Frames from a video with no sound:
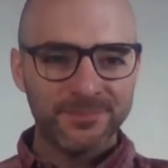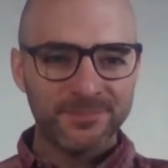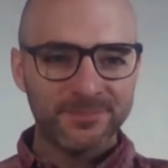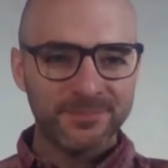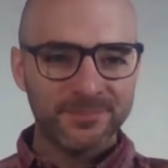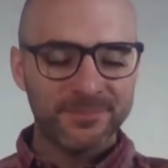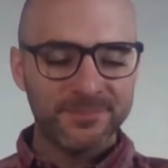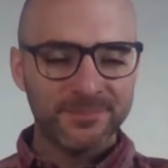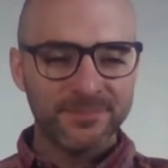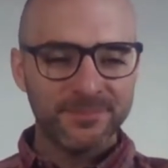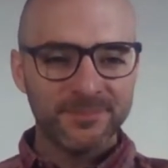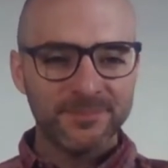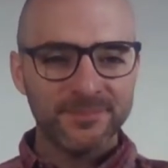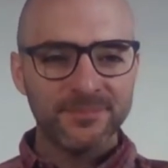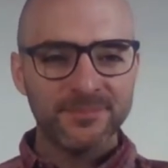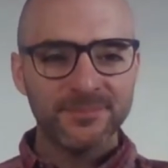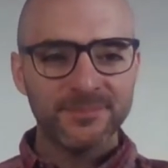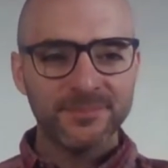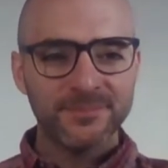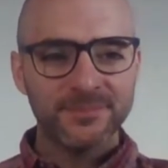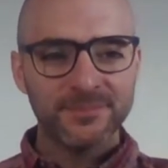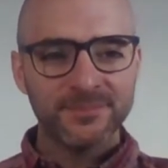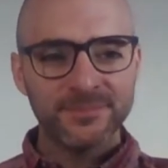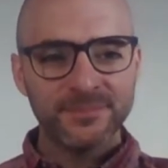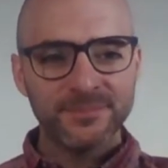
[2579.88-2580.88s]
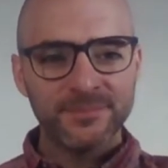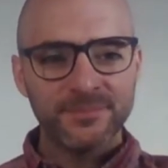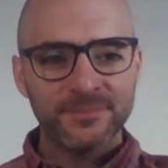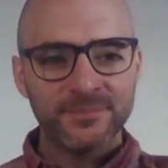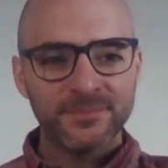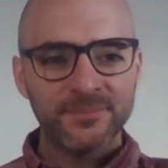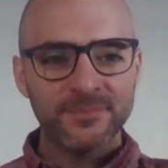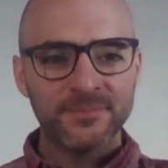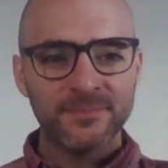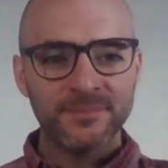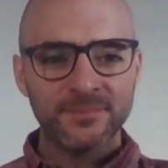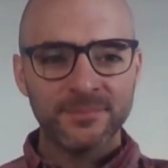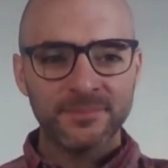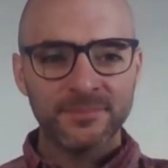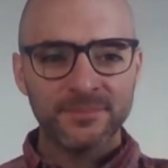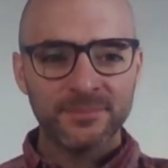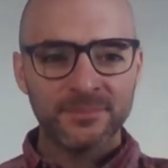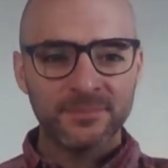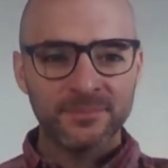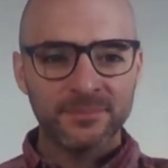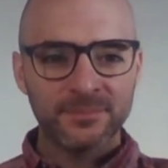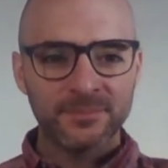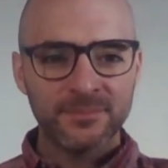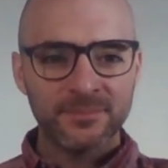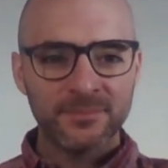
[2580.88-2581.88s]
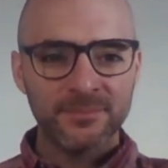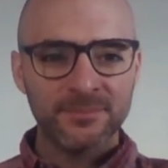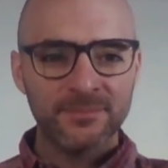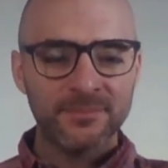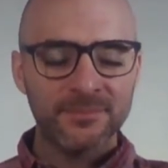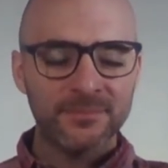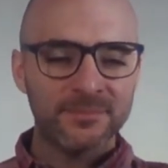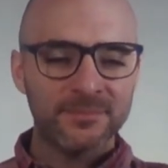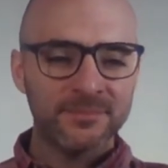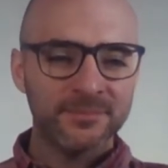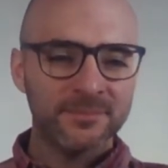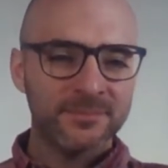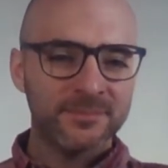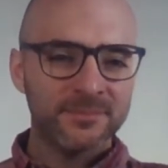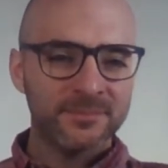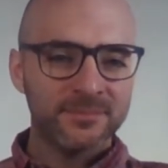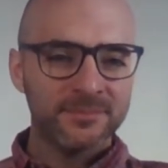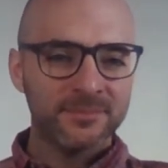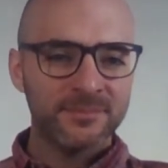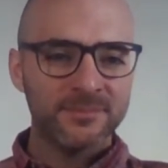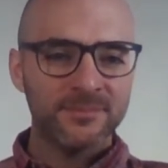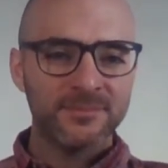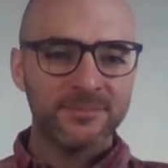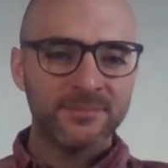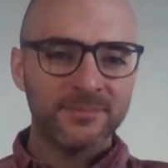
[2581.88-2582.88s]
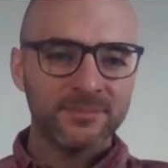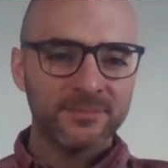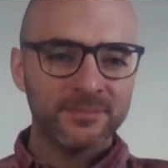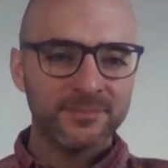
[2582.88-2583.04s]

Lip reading: The person shown says nothing.